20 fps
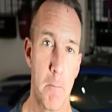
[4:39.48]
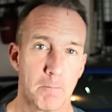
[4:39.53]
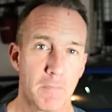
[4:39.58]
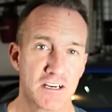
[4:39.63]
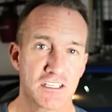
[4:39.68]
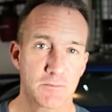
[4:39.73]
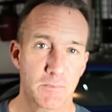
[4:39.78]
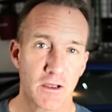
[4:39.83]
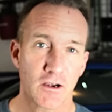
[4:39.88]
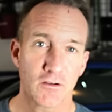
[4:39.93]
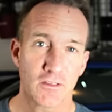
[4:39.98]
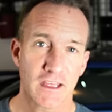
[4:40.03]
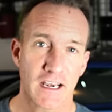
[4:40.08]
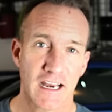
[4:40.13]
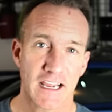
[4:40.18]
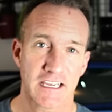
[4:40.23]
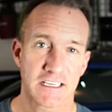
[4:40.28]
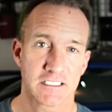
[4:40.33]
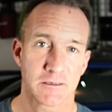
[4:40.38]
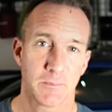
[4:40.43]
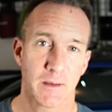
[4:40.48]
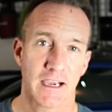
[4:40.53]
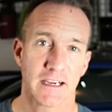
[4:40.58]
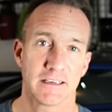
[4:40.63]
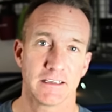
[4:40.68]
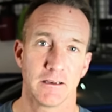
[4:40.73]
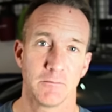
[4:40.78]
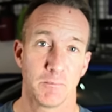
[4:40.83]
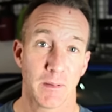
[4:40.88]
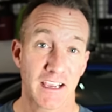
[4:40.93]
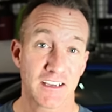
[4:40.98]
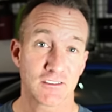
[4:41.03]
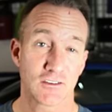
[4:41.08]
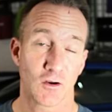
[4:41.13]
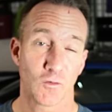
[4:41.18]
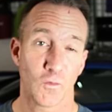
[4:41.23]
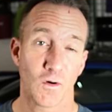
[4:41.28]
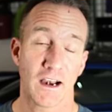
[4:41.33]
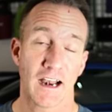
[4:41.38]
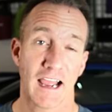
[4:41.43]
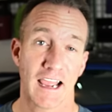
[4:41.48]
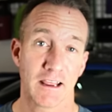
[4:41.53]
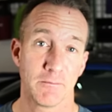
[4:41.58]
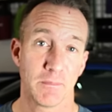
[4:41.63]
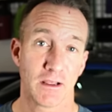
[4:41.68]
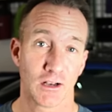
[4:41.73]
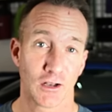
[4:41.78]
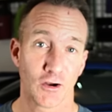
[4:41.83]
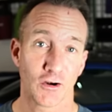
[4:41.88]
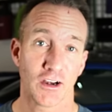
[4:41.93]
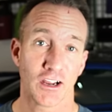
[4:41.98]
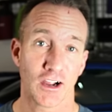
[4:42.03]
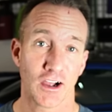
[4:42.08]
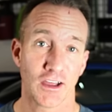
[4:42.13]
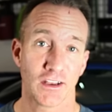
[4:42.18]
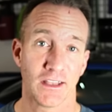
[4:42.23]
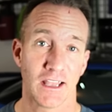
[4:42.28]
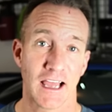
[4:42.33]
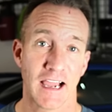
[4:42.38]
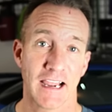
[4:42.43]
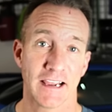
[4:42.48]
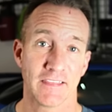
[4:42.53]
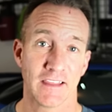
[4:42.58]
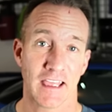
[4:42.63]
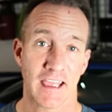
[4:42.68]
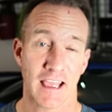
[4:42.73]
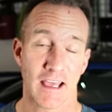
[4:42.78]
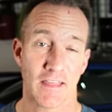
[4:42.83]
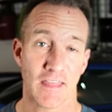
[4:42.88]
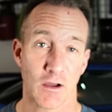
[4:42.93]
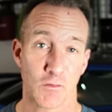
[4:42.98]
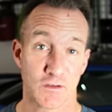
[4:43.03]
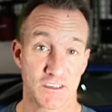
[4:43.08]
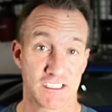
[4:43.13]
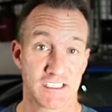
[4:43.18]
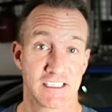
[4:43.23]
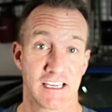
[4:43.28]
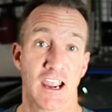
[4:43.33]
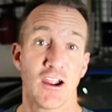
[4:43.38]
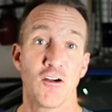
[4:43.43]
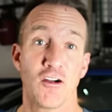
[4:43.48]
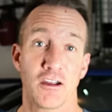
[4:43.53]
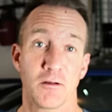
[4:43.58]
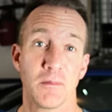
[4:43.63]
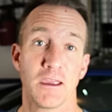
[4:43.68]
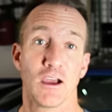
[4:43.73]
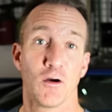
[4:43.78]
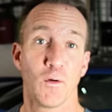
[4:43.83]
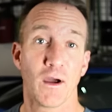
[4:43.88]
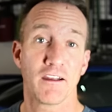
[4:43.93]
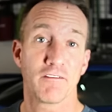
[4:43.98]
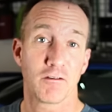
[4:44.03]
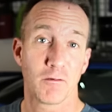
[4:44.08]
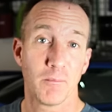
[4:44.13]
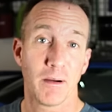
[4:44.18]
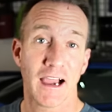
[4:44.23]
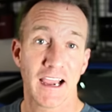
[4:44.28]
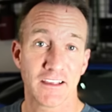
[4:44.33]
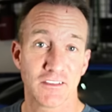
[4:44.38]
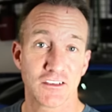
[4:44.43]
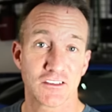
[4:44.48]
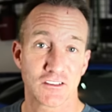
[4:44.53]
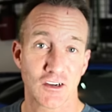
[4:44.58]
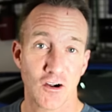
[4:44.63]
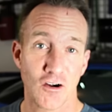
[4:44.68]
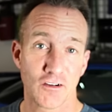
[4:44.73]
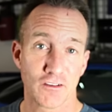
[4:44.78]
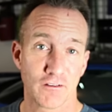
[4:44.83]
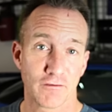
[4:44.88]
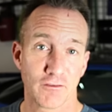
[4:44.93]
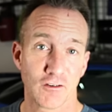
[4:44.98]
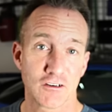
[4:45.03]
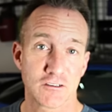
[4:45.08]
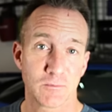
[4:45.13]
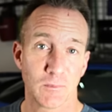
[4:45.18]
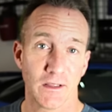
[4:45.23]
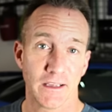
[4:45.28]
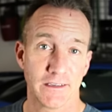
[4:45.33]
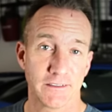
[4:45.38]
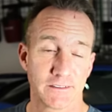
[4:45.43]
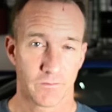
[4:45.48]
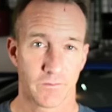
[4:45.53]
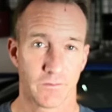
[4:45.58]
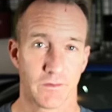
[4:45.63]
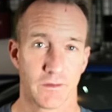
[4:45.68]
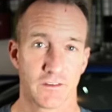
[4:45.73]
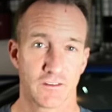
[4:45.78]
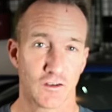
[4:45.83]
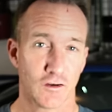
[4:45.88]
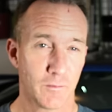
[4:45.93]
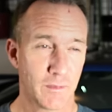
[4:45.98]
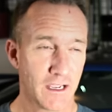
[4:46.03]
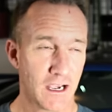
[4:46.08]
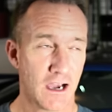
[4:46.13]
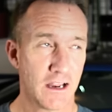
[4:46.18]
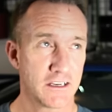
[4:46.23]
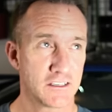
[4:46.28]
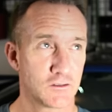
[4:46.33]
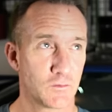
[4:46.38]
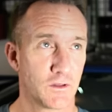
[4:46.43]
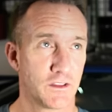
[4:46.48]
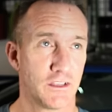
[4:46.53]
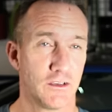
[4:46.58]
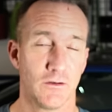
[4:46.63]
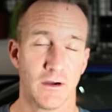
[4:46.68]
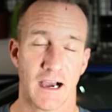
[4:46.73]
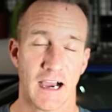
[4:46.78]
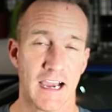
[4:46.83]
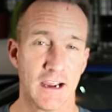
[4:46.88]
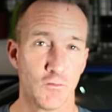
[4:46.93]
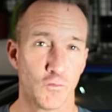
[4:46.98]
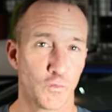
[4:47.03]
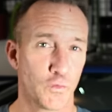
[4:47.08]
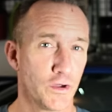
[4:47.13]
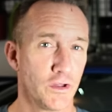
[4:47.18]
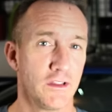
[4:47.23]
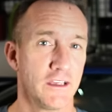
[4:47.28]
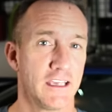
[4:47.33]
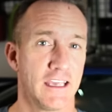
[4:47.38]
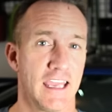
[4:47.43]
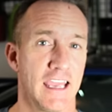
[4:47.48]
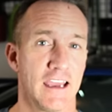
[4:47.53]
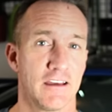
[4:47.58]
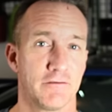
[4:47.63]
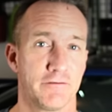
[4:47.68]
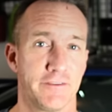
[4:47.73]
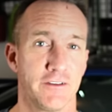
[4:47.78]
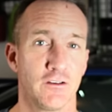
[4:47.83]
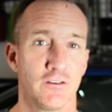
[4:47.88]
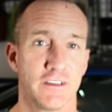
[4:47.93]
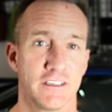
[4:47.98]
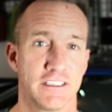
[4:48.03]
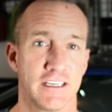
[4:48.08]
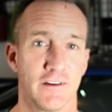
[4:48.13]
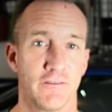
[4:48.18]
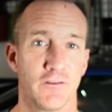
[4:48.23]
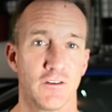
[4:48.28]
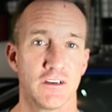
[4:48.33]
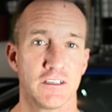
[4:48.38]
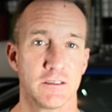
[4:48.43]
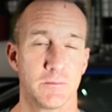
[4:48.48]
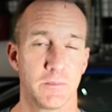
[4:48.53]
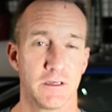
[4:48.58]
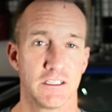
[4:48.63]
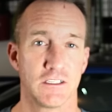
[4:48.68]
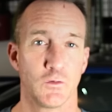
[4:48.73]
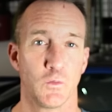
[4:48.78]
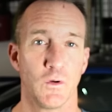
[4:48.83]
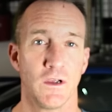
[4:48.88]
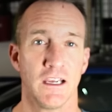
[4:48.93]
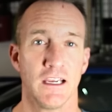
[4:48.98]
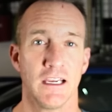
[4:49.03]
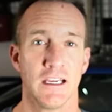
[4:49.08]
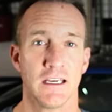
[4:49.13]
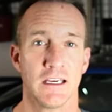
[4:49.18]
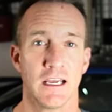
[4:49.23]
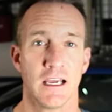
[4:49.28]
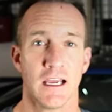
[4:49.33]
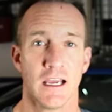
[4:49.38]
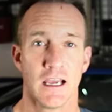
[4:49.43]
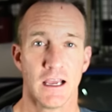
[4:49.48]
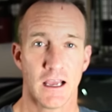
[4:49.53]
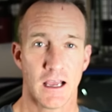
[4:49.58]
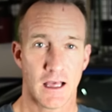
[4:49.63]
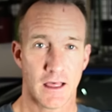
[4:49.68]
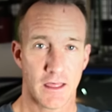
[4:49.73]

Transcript: much better than I expected based on what I had been learning online that was scaring me away from buying this car in the first place. So to be honest with you, I really can't feel the difference between